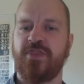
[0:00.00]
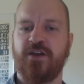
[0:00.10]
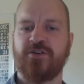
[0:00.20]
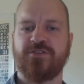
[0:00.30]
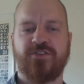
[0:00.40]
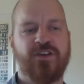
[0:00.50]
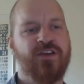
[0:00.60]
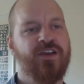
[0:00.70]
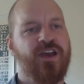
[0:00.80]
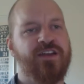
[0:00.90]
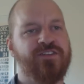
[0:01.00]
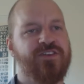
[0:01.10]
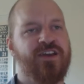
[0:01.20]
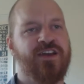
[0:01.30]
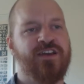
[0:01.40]
Theros, and
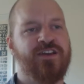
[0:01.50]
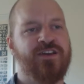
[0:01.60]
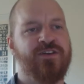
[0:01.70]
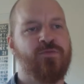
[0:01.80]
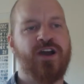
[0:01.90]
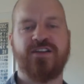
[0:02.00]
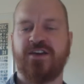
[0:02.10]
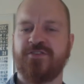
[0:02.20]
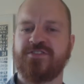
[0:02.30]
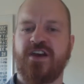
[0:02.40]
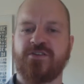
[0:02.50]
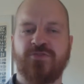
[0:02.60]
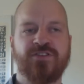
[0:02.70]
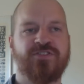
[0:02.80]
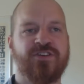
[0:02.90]
it's a white avatar
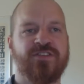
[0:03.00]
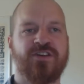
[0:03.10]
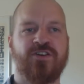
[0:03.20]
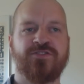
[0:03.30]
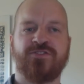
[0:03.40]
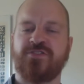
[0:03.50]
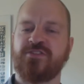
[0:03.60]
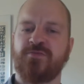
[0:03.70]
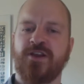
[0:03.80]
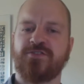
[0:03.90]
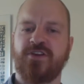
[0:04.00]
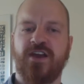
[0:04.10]
creature that costs you 6 mana to